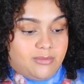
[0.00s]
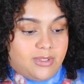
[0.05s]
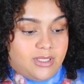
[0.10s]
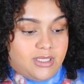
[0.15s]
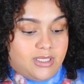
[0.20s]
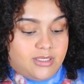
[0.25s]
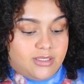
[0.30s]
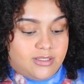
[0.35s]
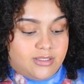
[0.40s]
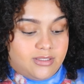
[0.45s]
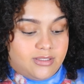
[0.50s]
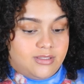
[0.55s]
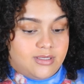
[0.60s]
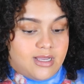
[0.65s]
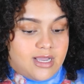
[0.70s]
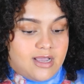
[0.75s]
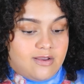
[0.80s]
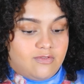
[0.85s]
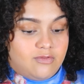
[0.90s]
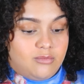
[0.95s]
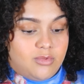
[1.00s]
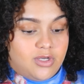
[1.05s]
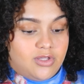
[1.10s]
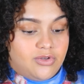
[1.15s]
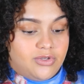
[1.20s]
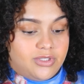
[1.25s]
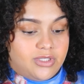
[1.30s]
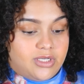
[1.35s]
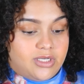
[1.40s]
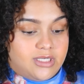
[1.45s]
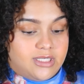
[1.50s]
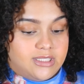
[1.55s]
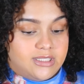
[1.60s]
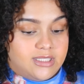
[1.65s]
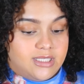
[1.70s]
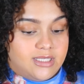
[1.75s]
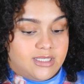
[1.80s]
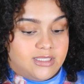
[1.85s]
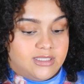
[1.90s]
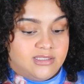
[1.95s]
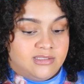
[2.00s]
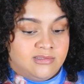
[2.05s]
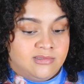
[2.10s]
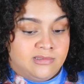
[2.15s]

to me. I have a brother in law, and it's like